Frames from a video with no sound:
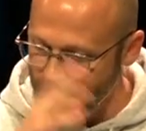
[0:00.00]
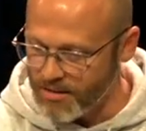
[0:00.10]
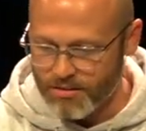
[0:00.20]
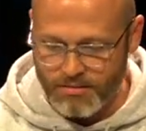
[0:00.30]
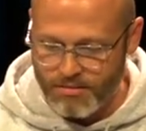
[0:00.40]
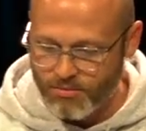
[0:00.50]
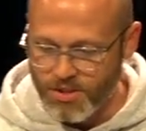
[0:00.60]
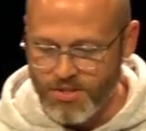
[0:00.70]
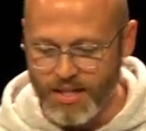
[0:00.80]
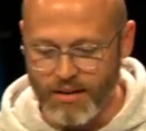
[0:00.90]
I don't know.
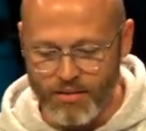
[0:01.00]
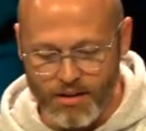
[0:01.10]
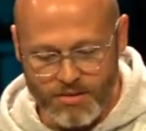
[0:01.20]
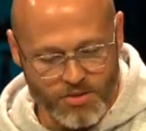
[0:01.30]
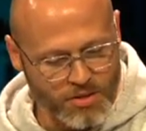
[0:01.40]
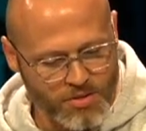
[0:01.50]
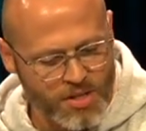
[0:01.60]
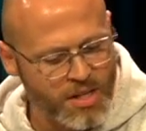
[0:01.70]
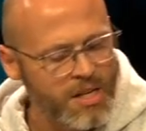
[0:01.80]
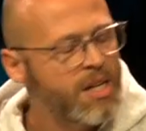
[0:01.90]
We'll see how long this goes.